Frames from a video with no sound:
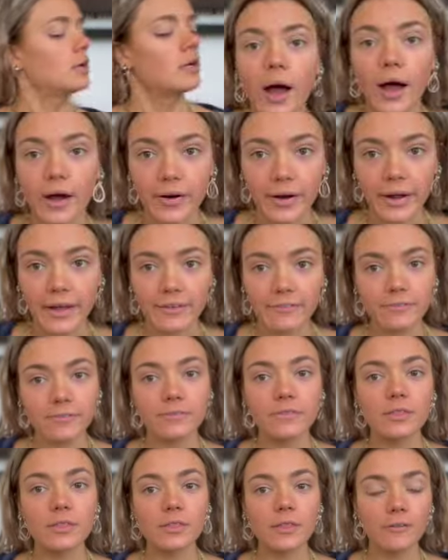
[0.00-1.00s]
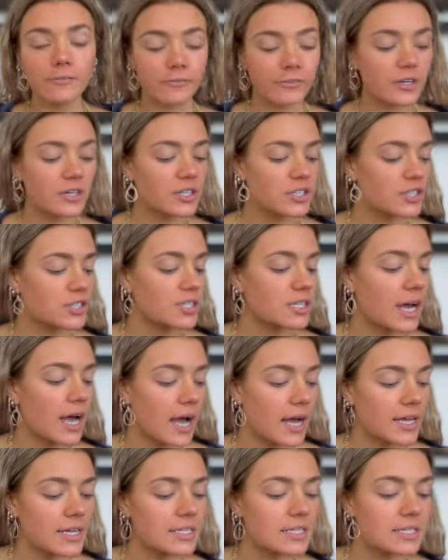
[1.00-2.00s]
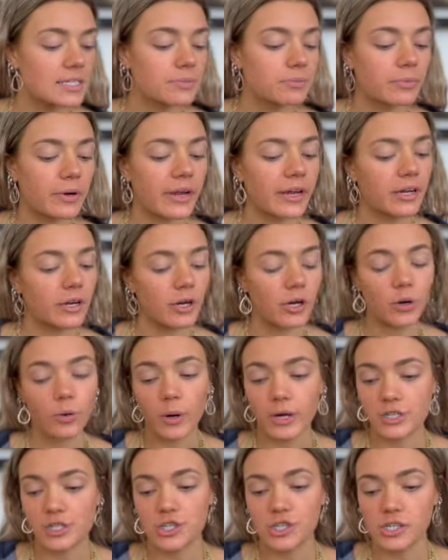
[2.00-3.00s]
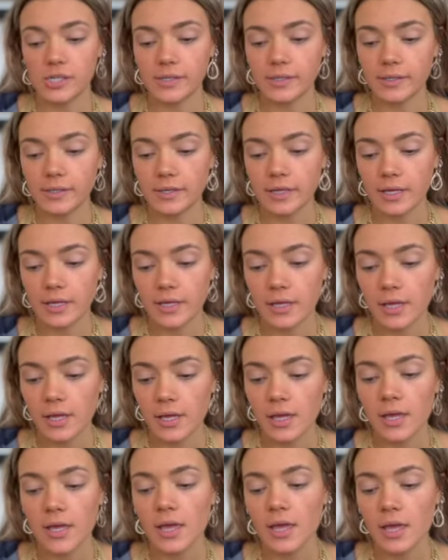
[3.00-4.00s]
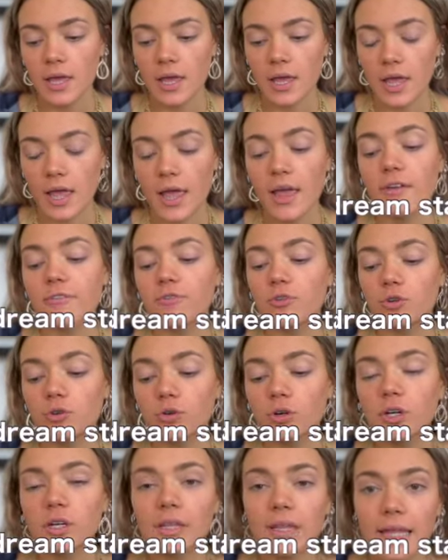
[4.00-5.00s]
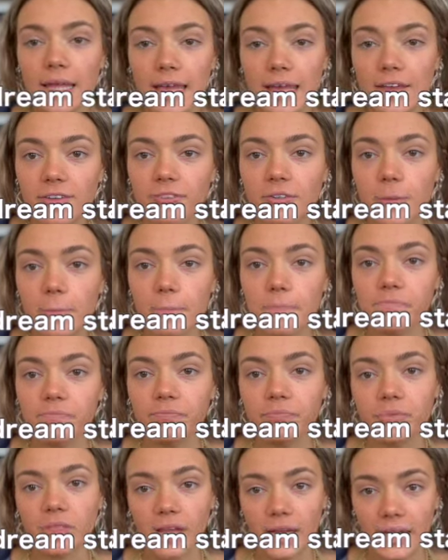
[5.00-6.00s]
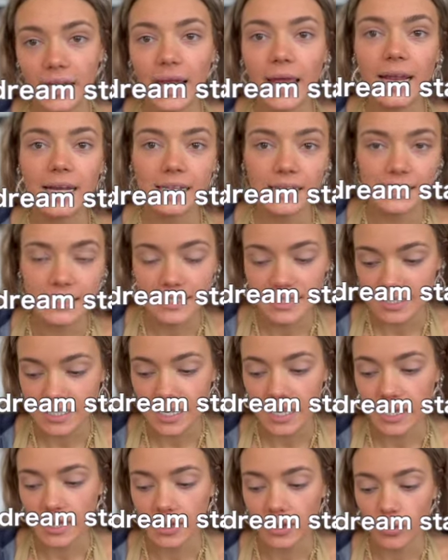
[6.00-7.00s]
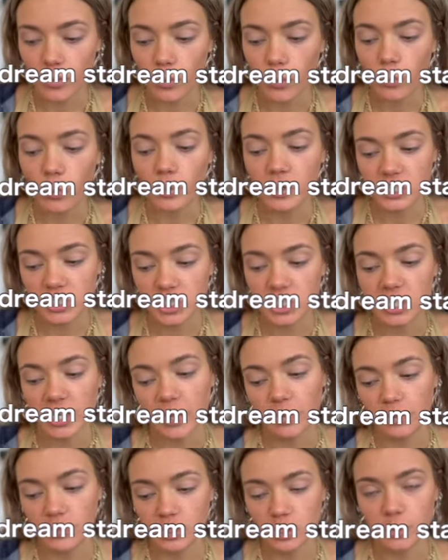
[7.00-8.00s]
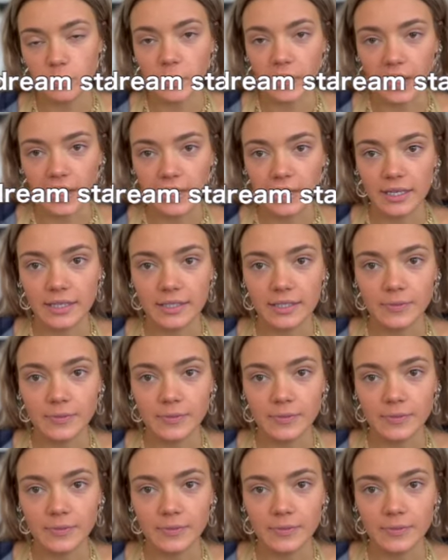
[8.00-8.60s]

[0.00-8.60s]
All right, the first icebreaker question. If you could live in any state, which state would you pick?